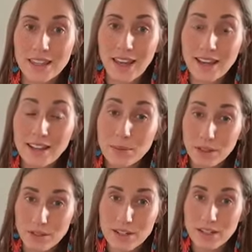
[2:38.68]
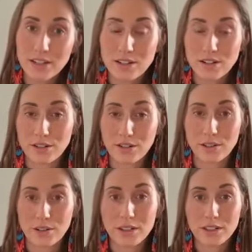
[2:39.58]
That can be a reason that you turn to
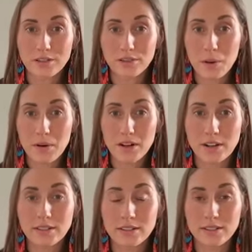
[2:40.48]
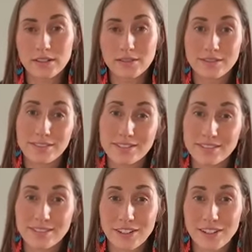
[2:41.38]
food for
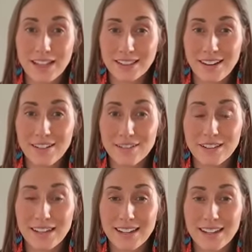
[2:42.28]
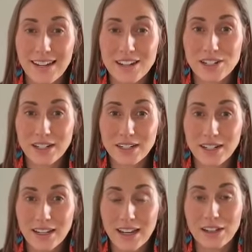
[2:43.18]
that love, for that connection.
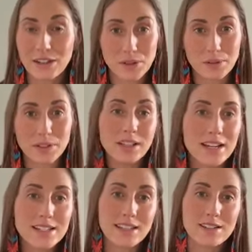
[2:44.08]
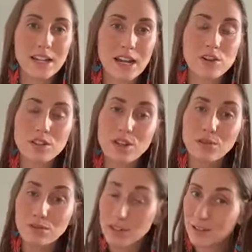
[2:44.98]
And you don't realize that there's actually a
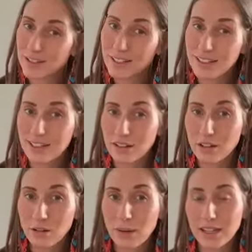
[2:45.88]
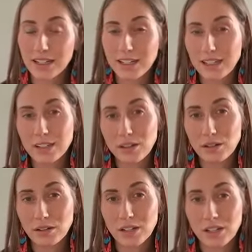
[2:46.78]
root that you can go back and
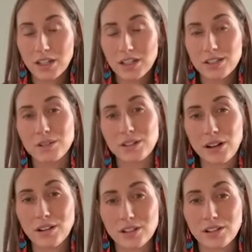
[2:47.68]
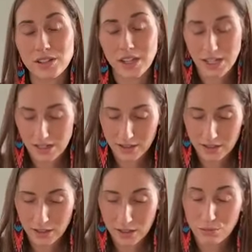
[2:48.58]
heal to acknowledge that
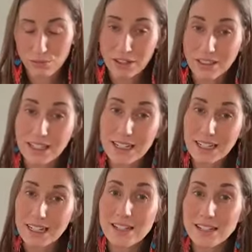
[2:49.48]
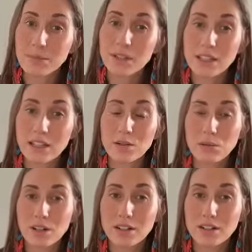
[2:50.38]
you really needed something that you
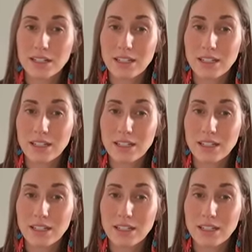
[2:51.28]
weren't